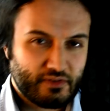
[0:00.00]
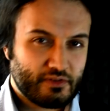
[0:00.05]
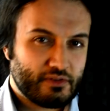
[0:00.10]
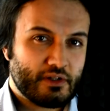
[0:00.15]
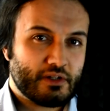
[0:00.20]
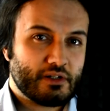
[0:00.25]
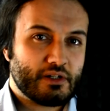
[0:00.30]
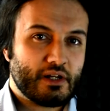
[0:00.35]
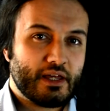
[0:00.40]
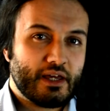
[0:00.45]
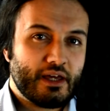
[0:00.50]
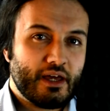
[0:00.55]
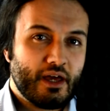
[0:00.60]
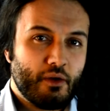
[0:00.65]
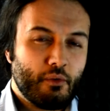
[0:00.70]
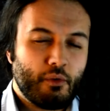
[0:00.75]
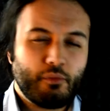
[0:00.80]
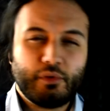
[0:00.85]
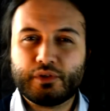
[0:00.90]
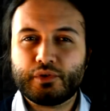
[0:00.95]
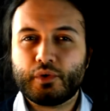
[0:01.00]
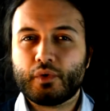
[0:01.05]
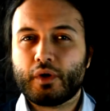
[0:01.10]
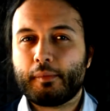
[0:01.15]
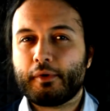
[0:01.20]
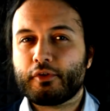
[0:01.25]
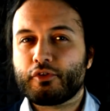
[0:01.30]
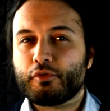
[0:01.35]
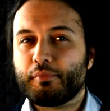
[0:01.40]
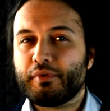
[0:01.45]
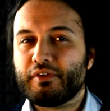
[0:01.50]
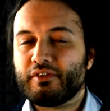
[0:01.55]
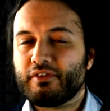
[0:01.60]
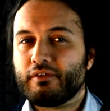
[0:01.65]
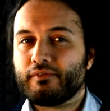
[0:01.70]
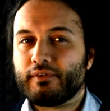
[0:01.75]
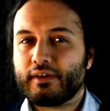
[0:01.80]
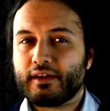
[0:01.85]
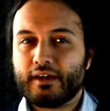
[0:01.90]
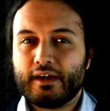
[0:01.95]
Thirdly, we will talk about
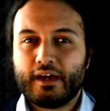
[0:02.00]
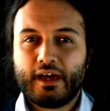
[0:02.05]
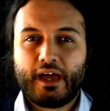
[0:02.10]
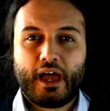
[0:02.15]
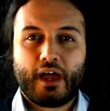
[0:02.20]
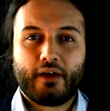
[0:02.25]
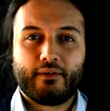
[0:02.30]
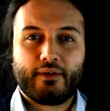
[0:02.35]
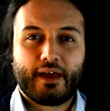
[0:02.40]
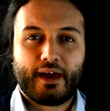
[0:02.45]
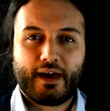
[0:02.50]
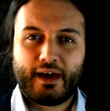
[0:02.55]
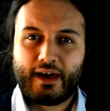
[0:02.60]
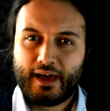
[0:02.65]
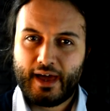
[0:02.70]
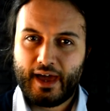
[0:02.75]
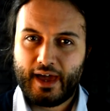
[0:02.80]
specific area